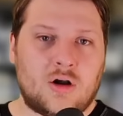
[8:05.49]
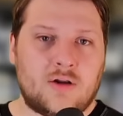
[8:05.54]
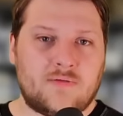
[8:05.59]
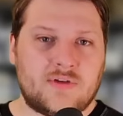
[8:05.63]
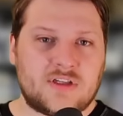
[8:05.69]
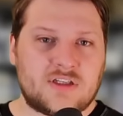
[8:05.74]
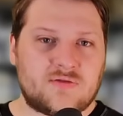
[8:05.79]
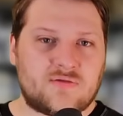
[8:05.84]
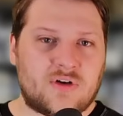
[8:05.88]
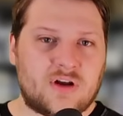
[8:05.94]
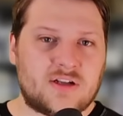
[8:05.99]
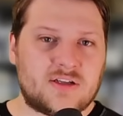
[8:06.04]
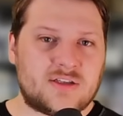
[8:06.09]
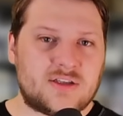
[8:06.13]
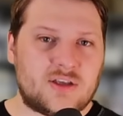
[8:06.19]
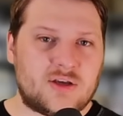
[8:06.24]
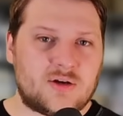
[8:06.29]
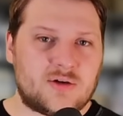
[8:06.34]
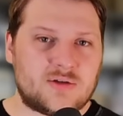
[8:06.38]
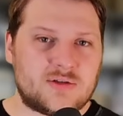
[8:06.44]
of his
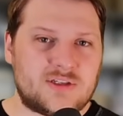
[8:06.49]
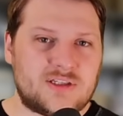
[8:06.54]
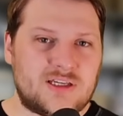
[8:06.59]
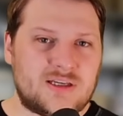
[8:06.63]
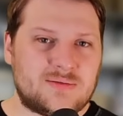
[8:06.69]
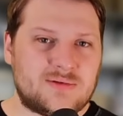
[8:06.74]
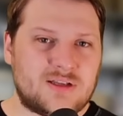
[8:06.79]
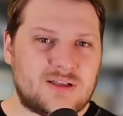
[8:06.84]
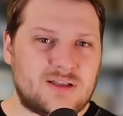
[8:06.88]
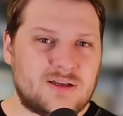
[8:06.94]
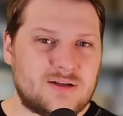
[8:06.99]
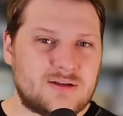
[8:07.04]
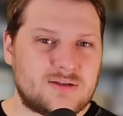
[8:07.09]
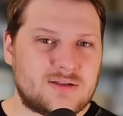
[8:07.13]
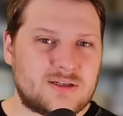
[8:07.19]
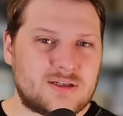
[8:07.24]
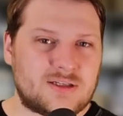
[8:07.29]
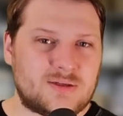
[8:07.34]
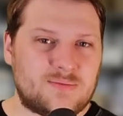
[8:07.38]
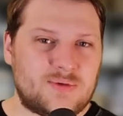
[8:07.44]
friends, though, seems a little
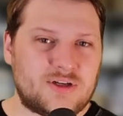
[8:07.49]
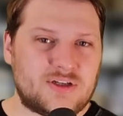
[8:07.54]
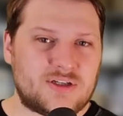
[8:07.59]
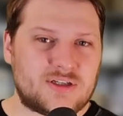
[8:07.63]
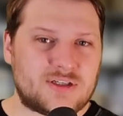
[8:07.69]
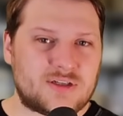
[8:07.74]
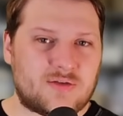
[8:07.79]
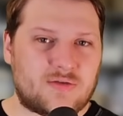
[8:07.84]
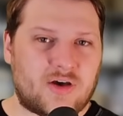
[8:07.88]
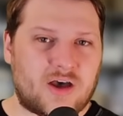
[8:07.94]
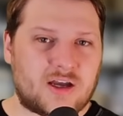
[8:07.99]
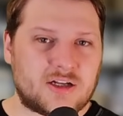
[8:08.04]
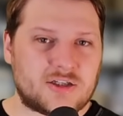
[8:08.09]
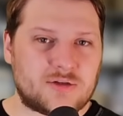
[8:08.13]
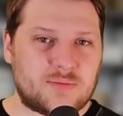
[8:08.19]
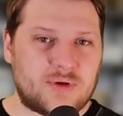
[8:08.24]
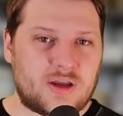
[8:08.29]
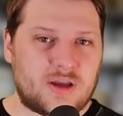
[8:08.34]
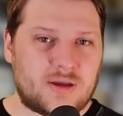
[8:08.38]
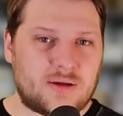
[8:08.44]
suspicious of
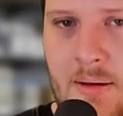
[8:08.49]
Hajime.